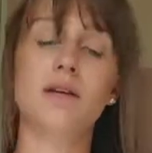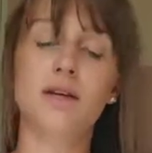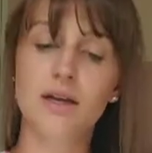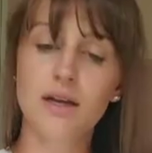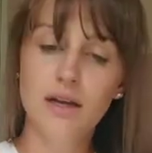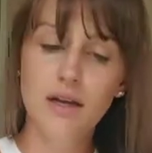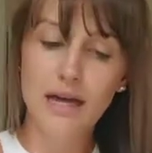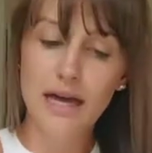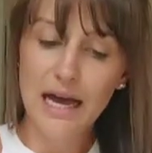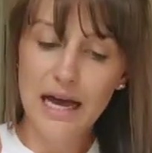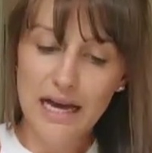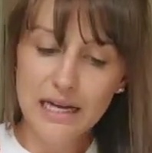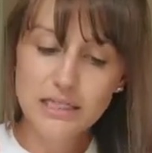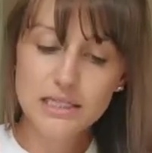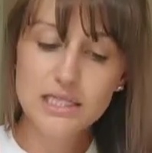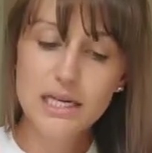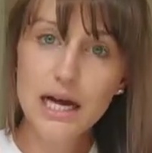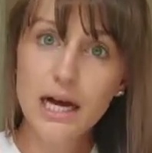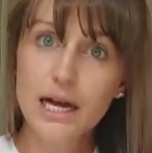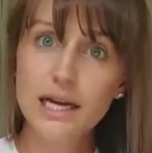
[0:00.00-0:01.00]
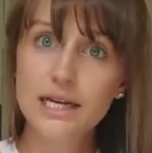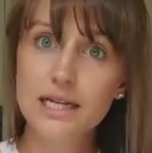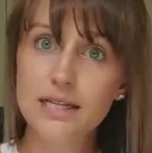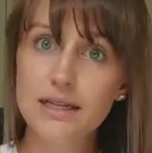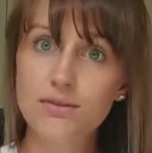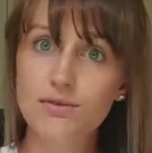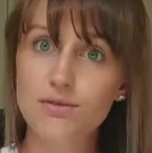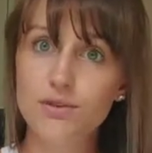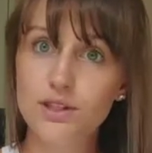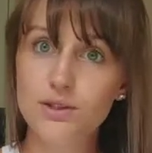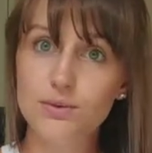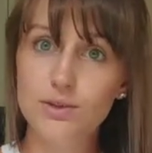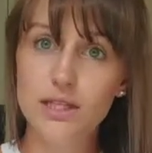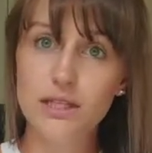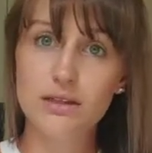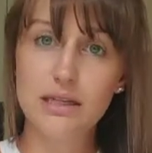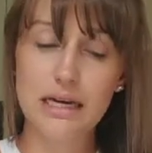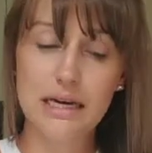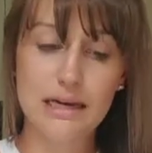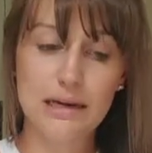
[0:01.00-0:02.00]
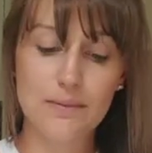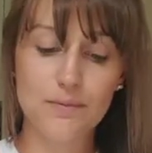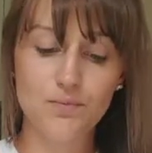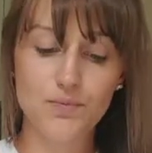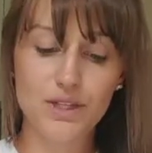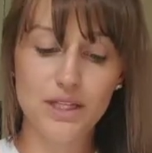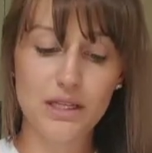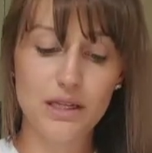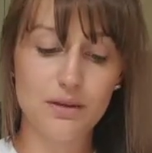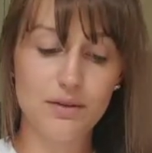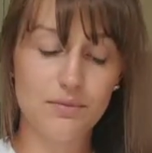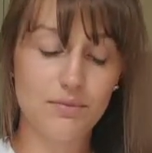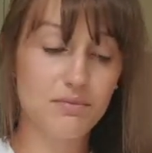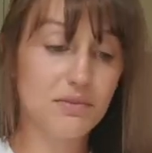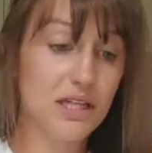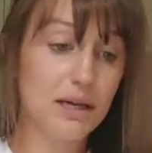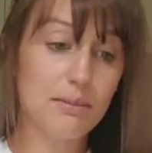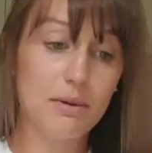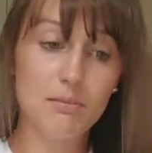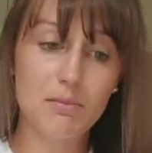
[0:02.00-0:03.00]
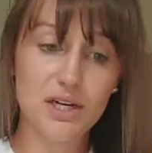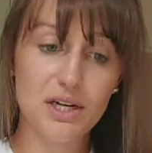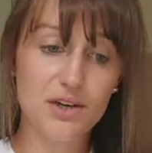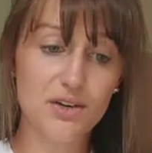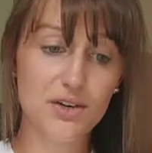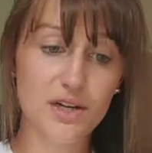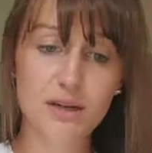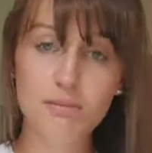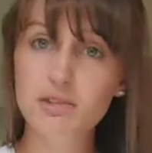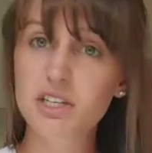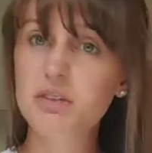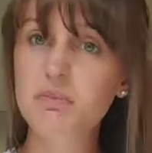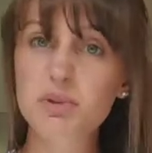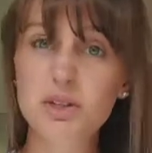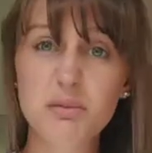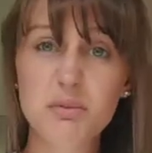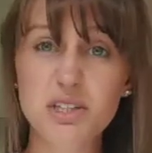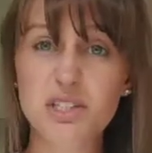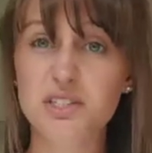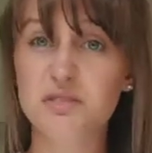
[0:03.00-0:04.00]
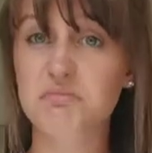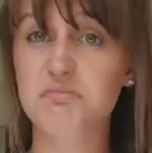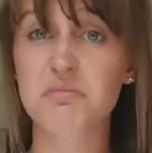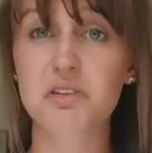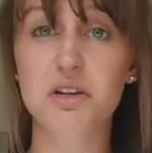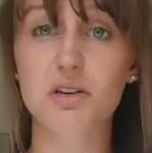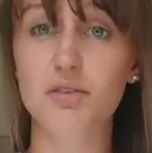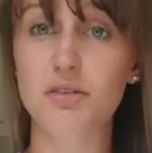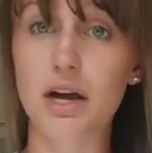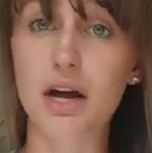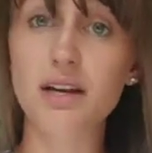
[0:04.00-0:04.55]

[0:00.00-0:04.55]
outside and then fill it with the lemon buttercream. You can pretty much go nuts.